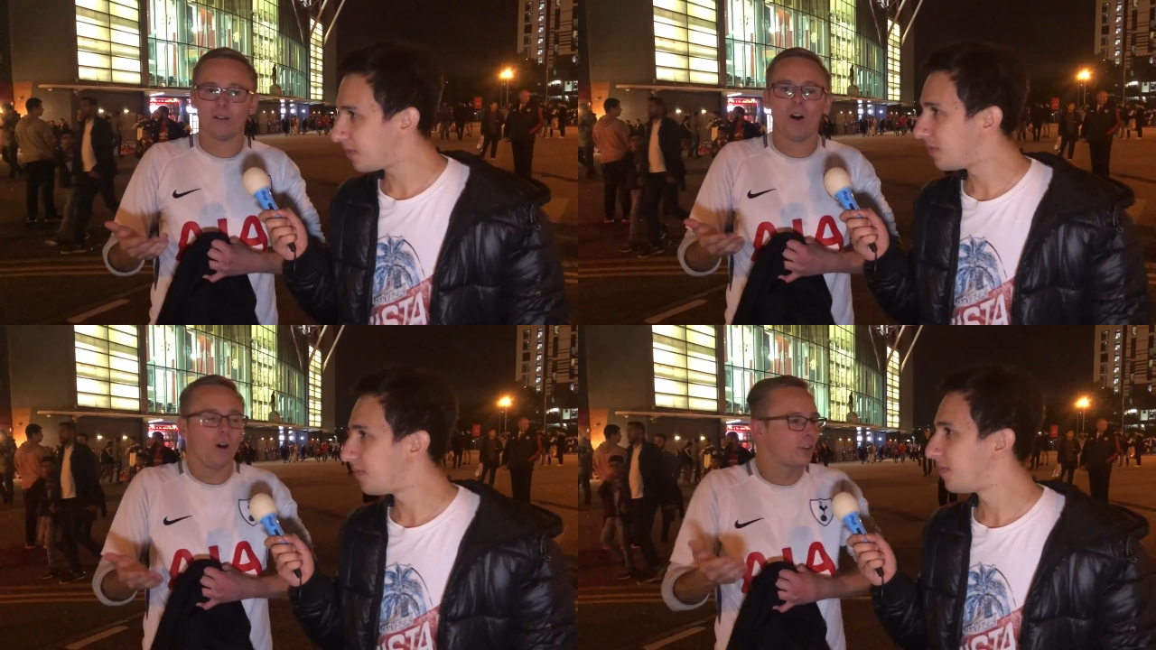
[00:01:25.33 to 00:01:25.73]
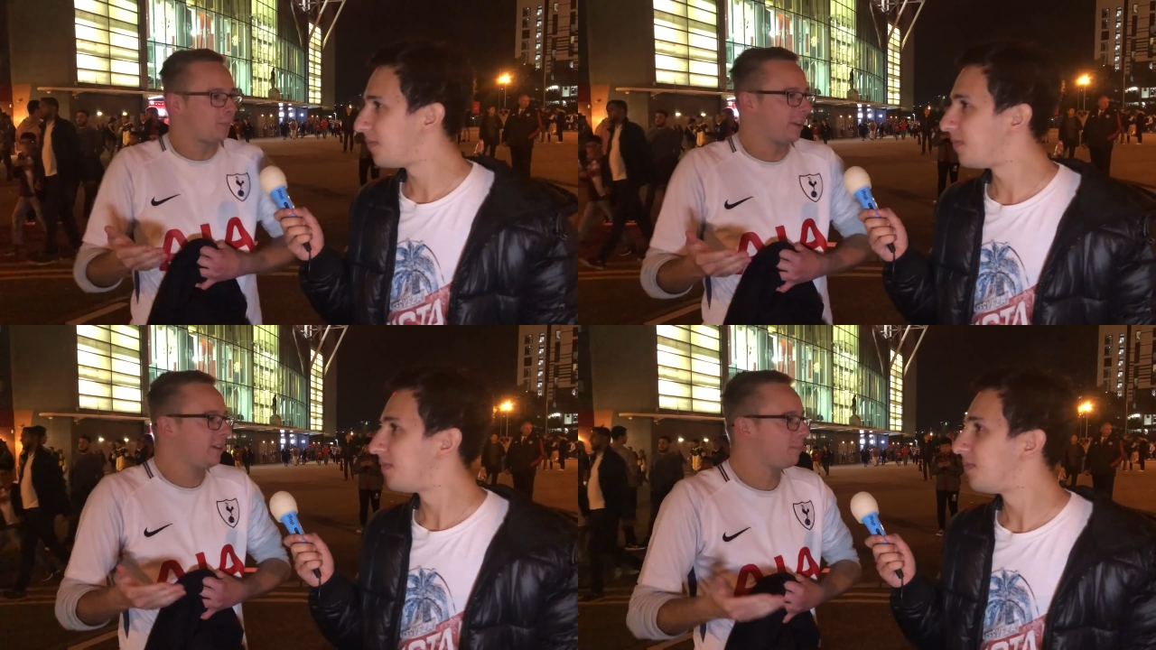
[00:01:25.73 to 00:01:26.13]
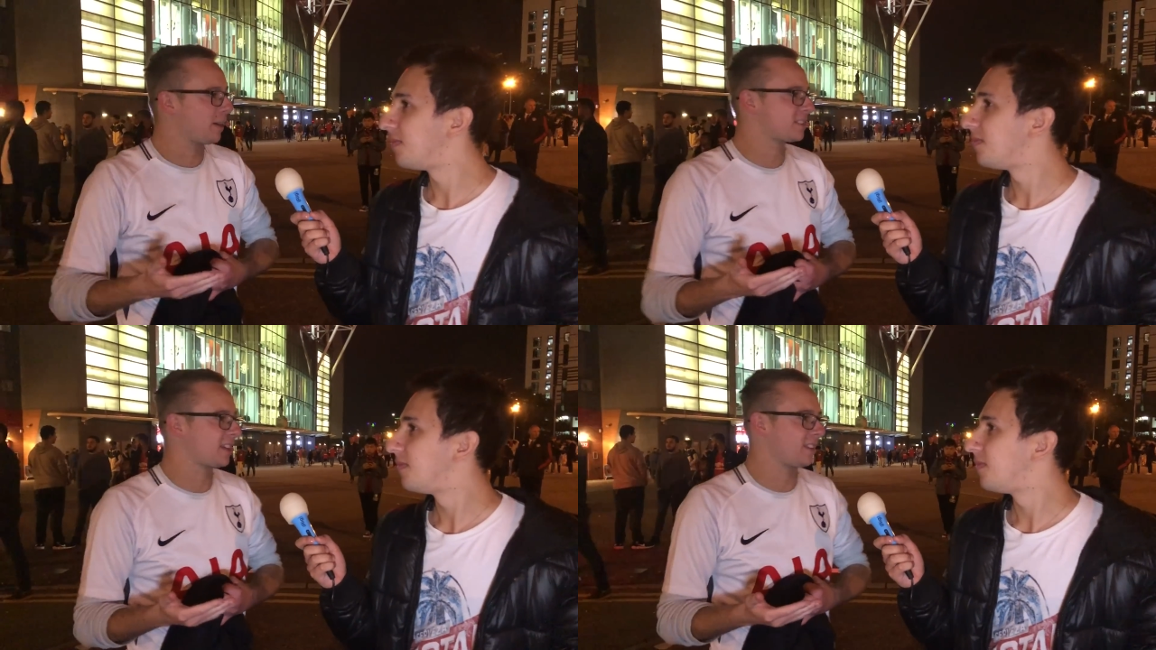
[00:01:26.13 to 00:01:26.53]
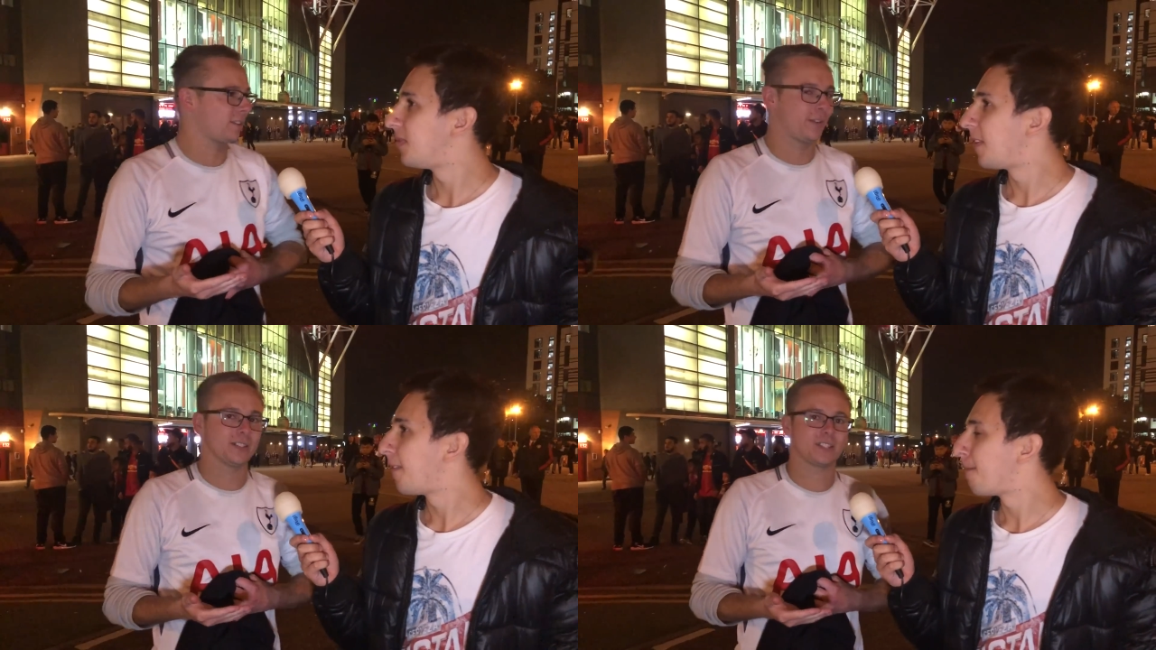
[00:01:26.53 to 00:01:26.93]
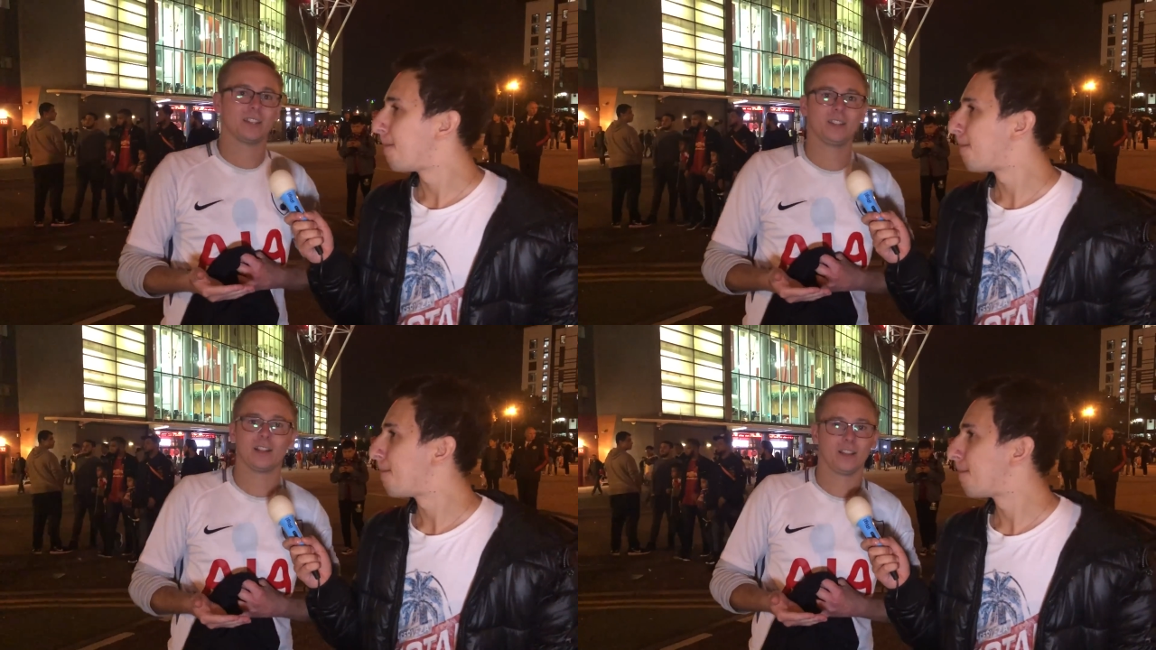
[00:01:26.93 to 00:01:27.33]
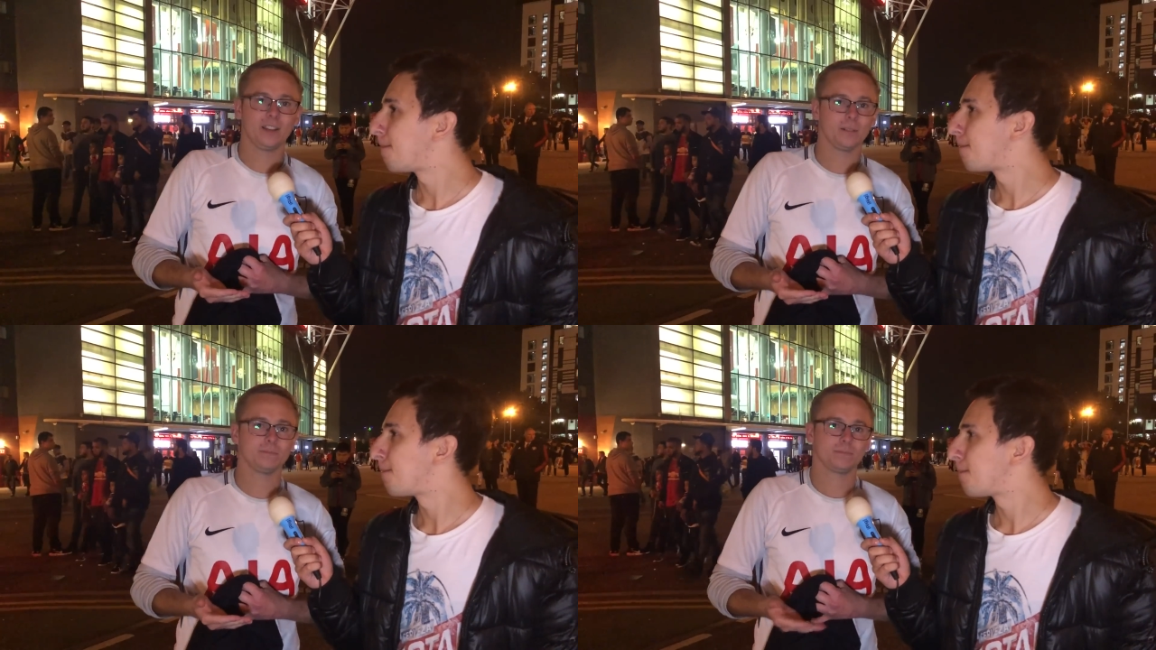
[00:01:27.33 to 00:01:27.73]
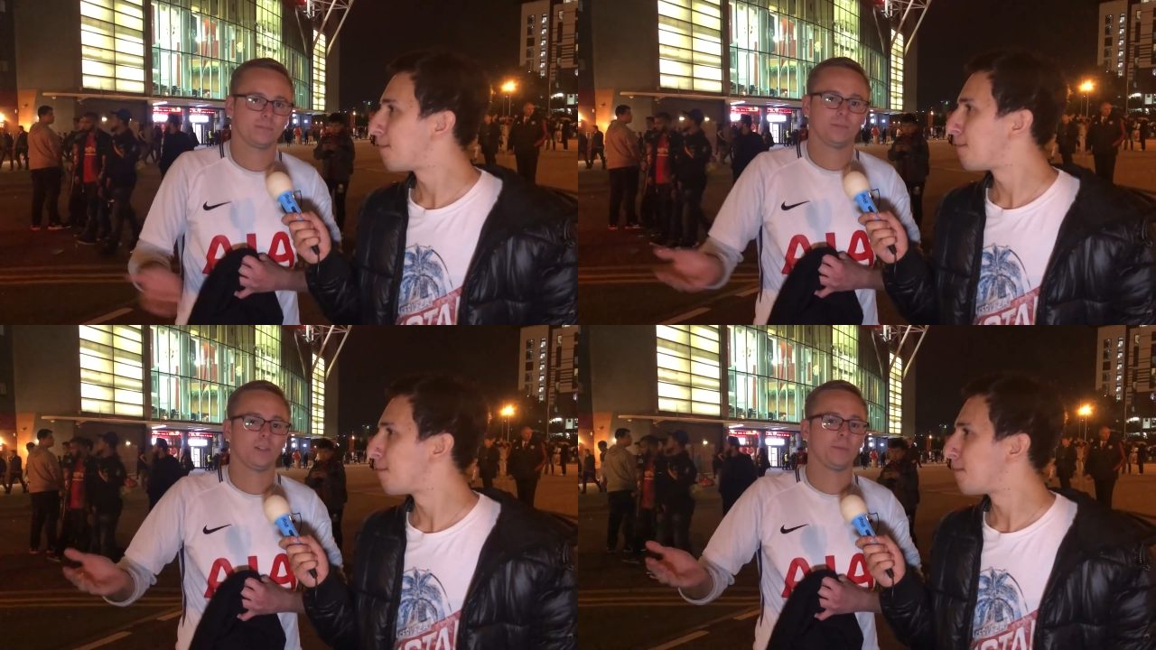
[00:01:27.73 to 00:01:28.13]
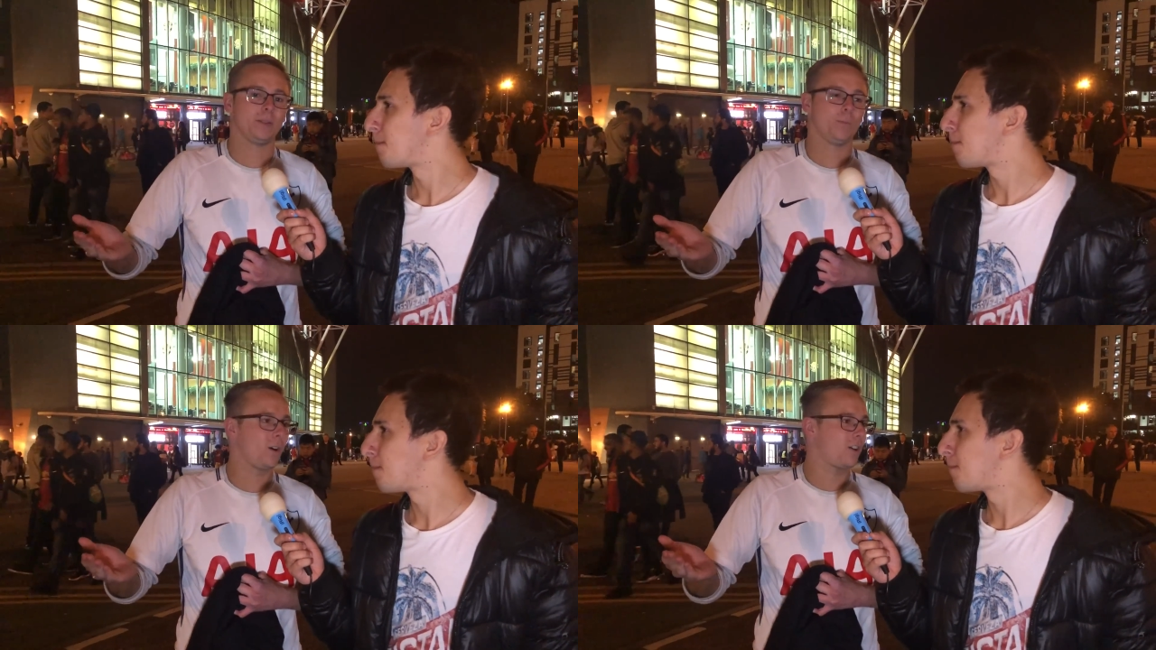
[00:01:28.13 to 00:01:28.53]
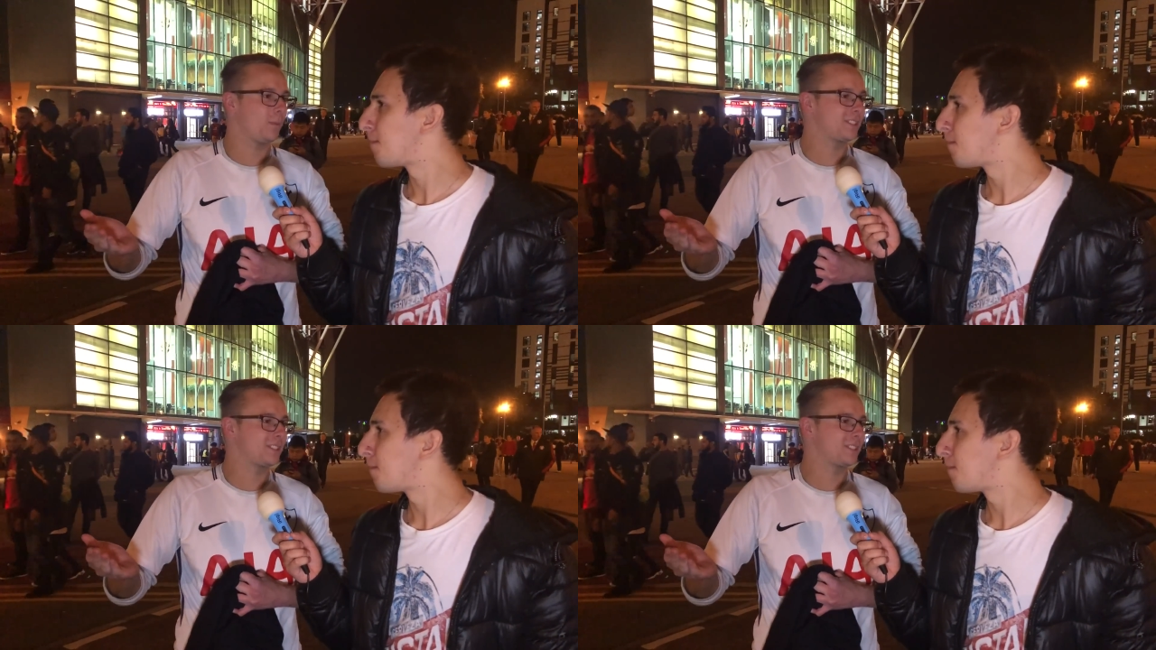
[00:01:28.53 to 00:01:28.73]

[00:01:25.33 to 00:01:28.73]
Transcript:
Speaker 1: arguably best centre defence in, in the league. I mean, why can't